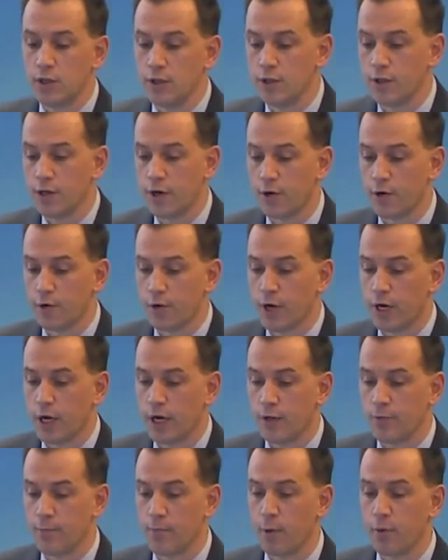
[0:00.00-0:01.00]
They're
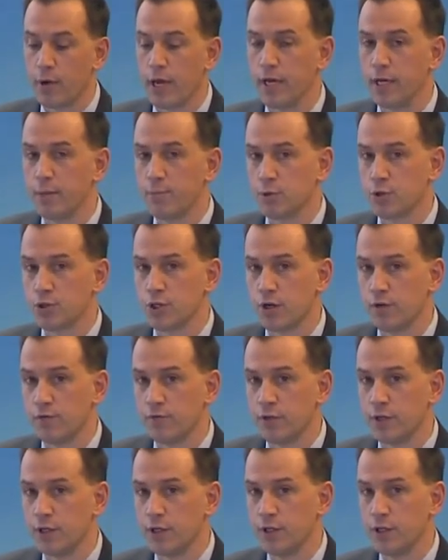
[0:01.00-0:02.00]
about 80%
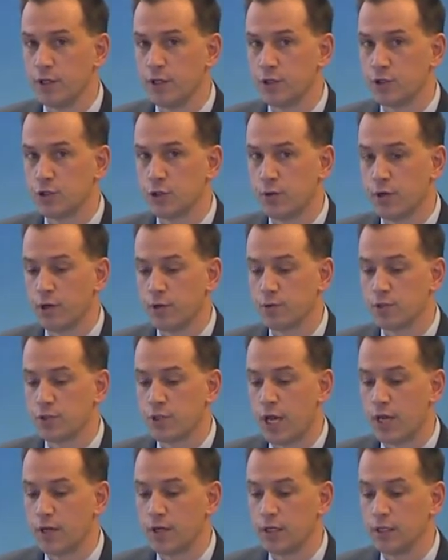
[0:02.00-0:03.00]
of the issued and
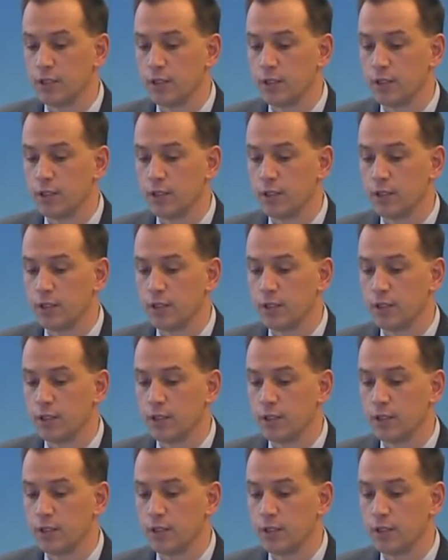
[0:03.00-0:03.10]
outstanding.